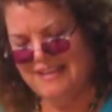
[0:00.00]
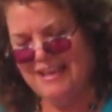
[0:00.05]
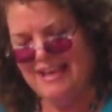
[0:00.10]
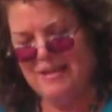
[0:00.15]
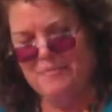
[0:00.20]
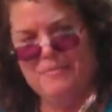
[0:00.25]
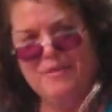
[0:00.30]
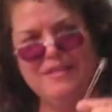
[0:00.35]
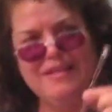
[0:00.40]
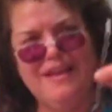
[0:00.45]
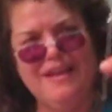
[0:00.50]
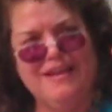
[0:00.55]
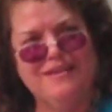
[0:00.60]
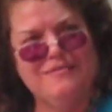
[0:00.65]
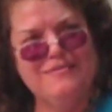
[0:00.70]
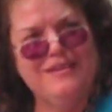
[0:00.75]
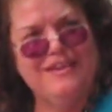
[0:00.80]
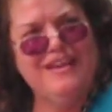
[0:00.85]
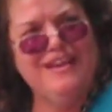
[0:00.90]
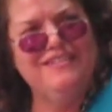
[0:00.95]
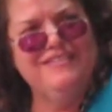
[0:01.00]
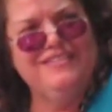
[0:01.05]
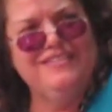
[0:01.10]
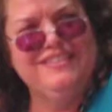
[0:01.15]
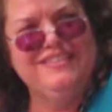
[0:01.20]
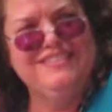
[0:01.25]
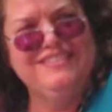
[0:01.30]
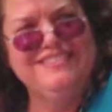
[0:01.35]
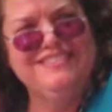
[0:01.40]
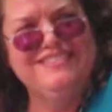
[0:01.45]
And voila, we have a
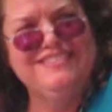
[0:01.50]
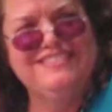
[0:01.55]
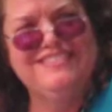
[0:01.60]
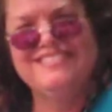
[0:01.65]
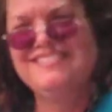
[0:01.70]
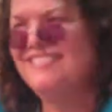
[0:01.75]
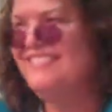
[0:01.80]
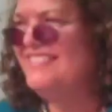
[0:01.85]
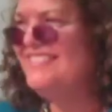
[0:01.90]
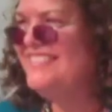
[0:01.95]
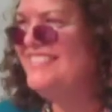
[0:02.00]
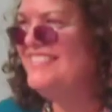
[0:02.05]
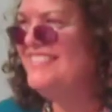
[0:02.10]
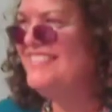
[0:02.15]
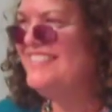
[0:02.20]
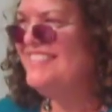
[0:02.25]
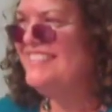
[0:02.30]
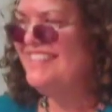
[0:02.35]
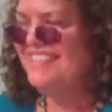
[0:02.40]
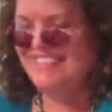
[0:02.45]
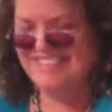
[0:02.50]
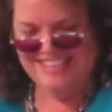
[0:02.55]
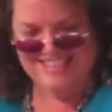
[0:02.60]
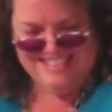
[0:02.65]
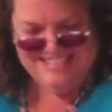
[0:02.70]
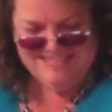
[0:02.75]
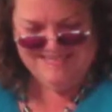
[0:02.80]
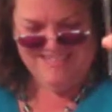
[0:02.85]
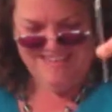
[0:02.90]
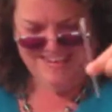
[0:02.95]
little
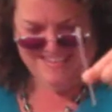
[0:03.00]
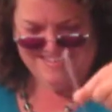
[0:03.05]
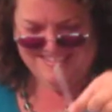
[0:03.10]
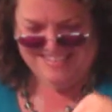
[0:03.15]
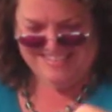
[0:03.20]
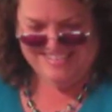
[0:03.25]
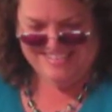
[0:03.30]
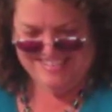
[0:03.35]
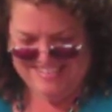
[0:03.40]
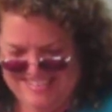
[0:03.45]
sparkles.